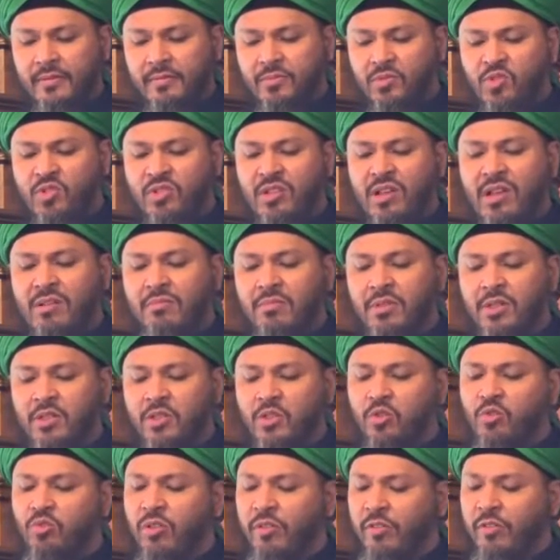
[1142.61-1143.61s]
Some are
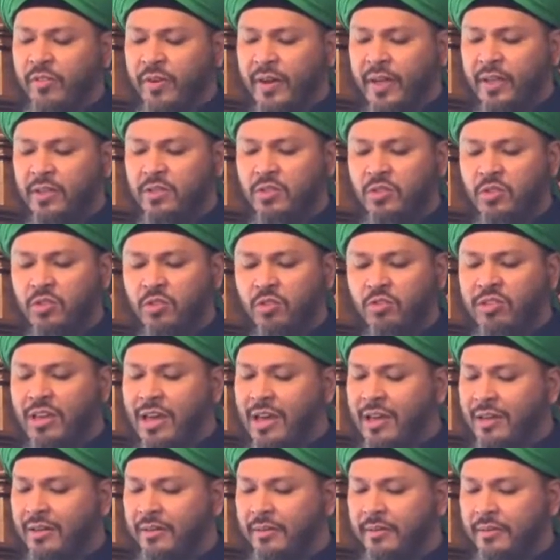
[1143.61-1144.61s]
too afraid to do
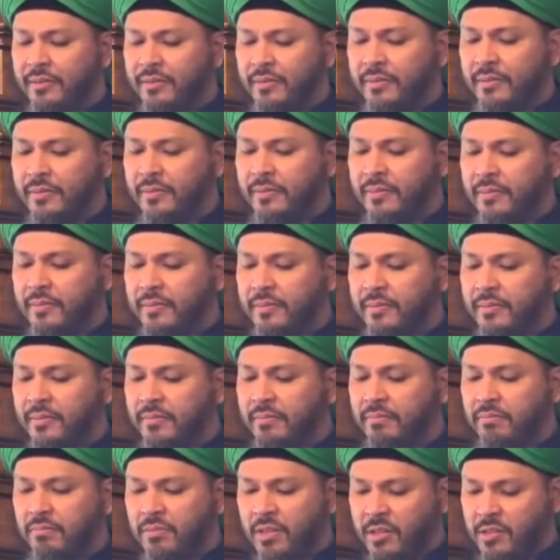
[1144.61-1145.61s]
that.
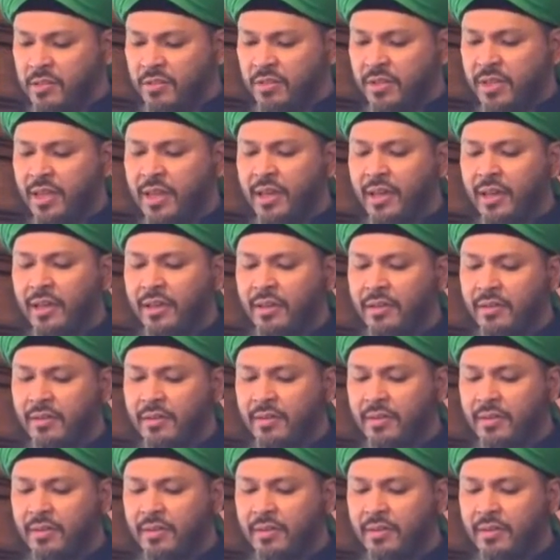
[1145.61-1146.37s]
That's okay.